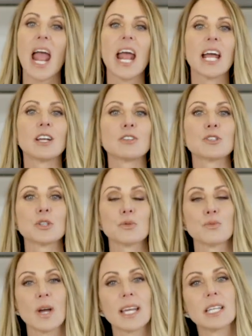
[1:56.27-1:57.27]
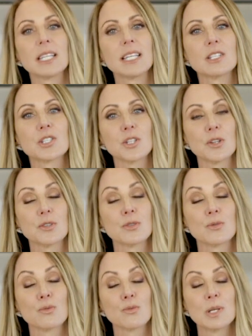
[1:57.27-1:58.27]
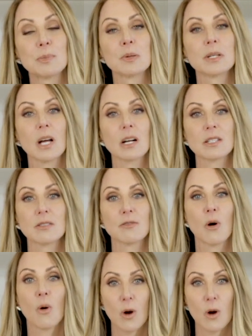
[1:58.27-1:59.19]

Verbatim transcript: and to regulate certain reproductive